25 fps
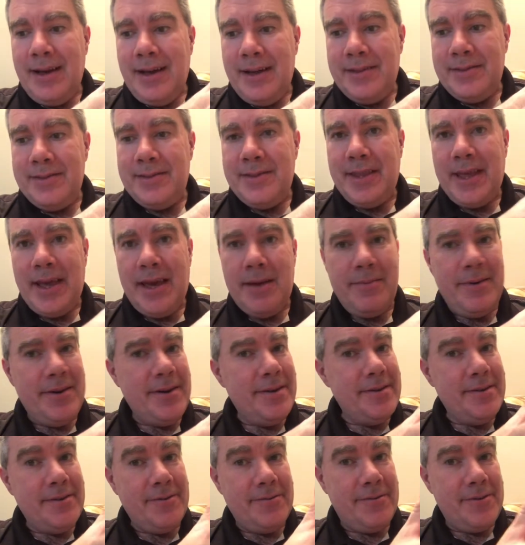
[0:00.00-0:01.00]
maybe
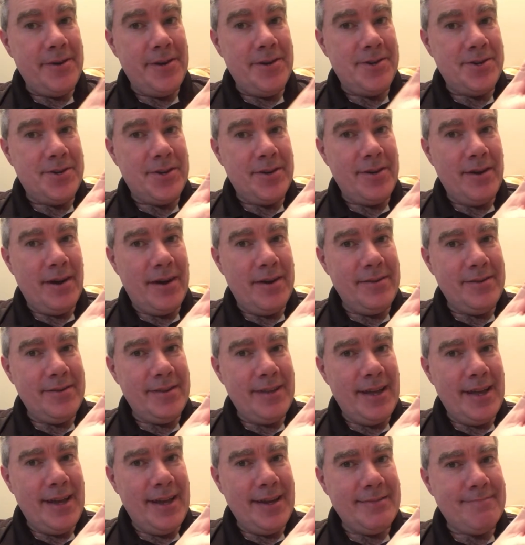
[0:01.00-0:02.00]
in the future on
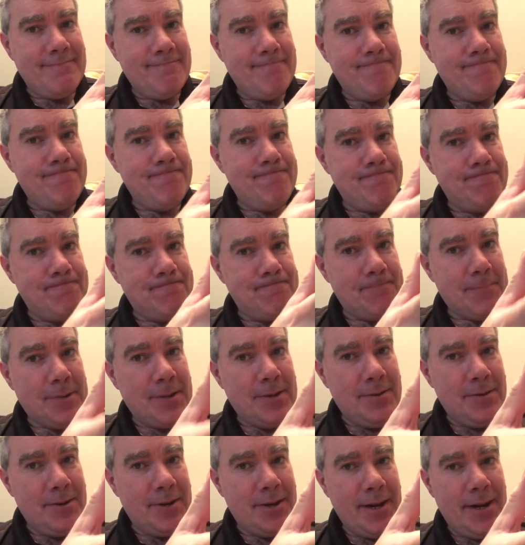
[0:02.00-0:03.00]
that,
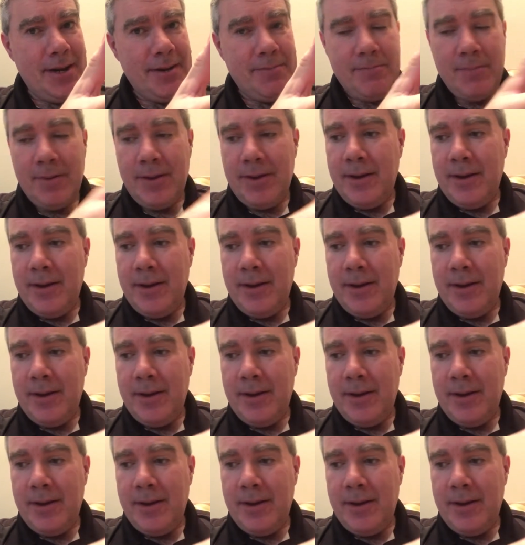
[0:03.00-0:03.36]
okay?